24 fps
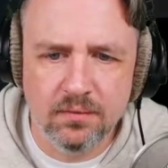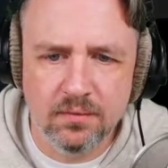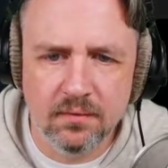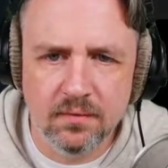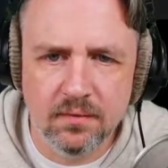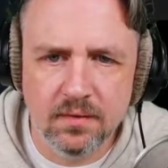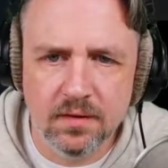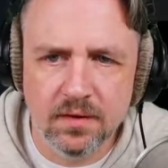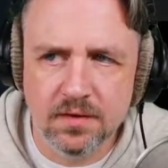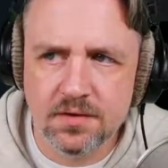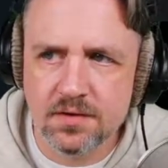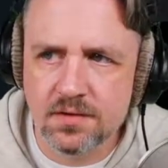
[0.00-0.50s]

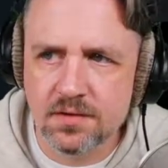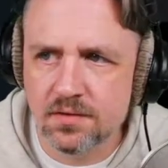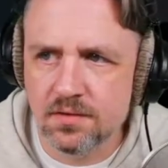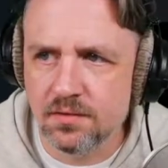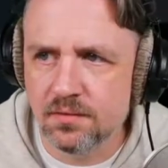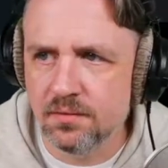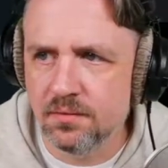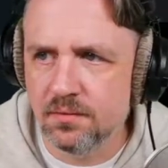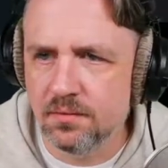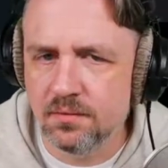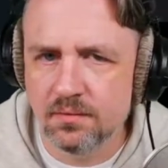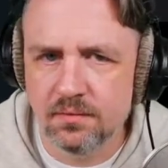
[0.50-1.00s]
Let's
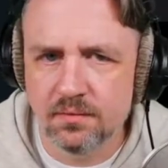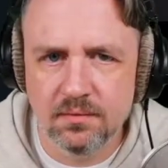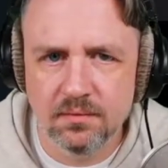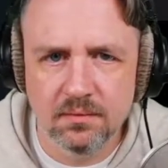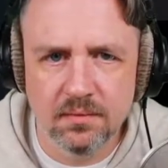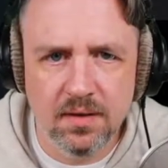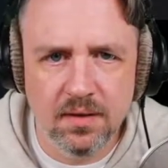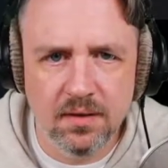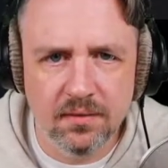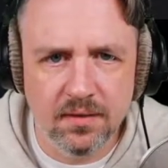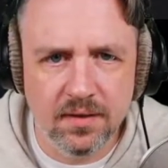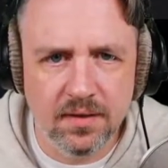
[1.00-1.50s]
do,
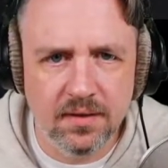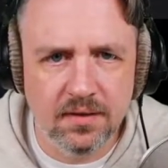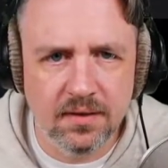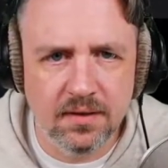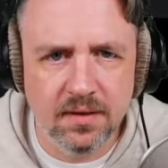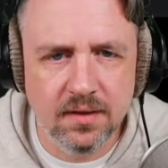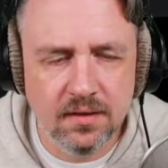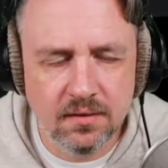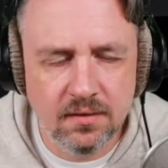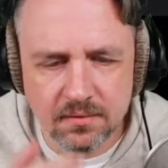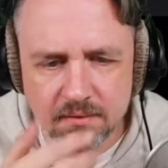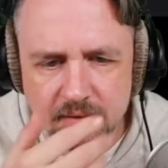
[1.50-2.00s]
wow, I
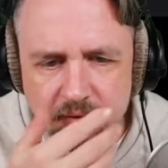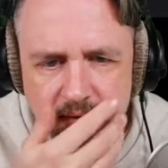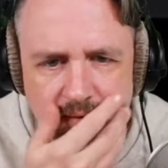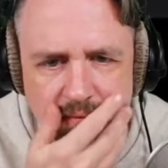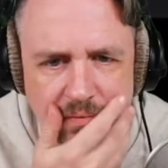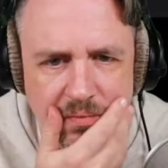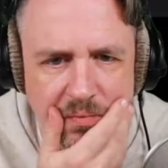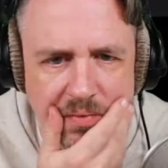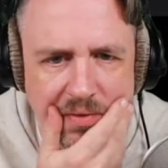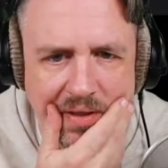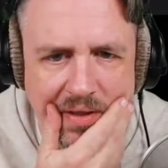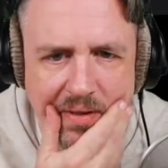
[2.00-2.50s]
don't know
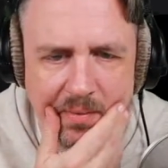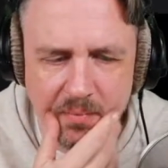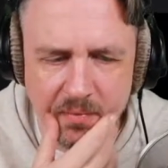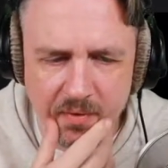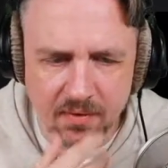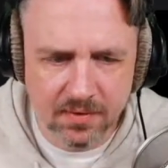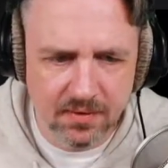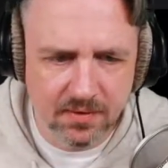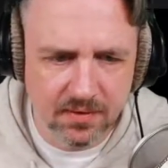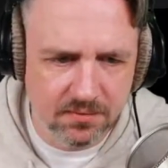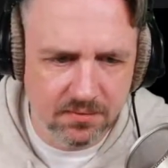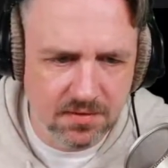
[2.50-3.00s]
what
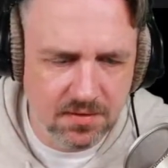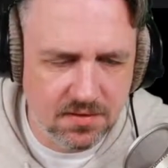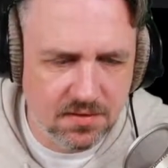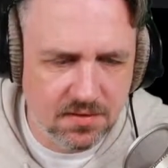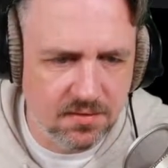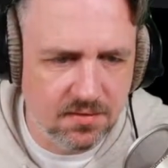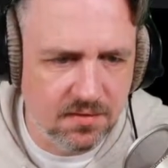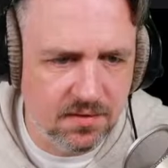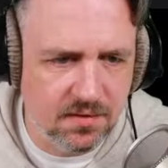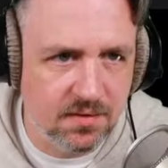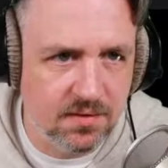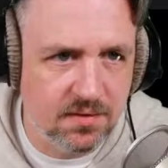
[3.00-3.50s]
happened. I was just
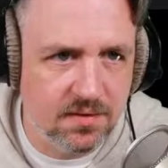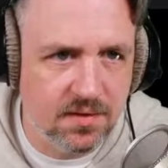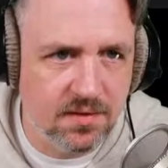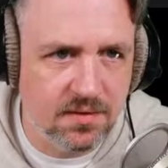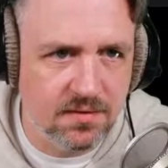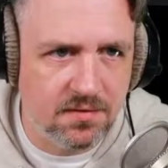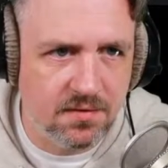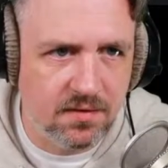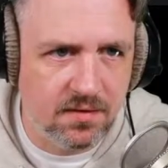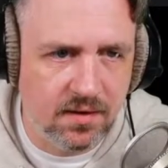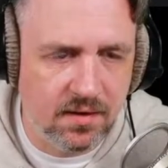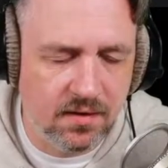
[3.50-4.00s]
using this
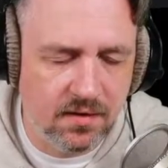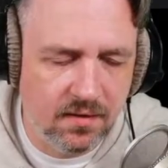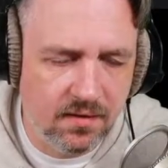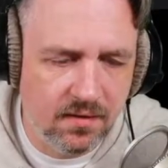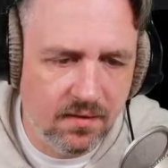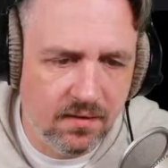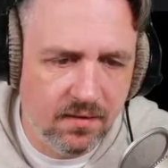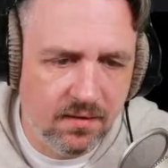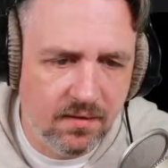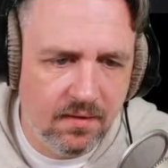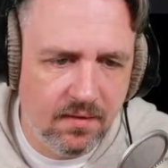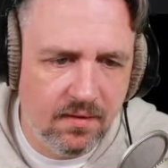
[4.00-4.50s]
yesterday.
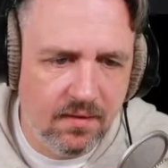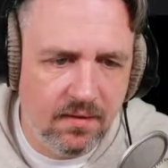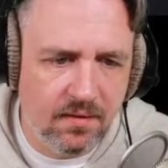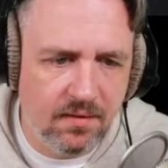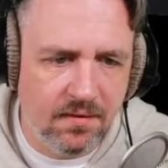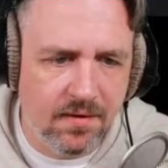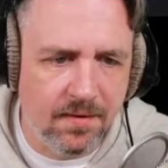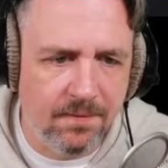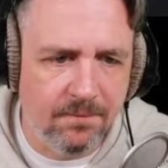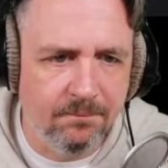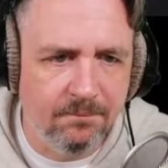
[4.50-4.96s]
Okay.